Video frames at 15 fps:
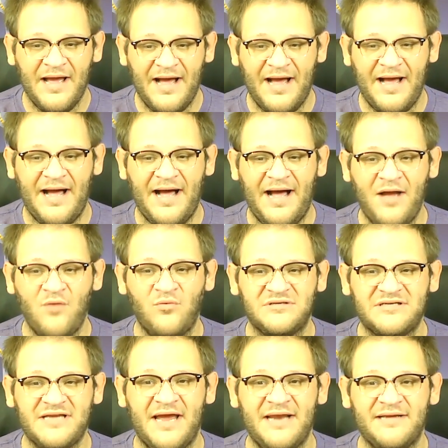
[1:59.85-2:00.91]
I was
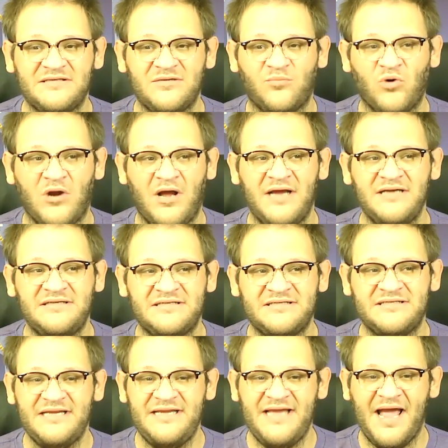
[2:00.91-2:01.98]
kind of surprised to
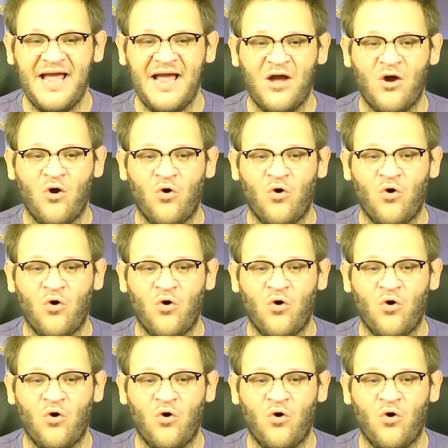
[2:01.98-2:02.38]
see how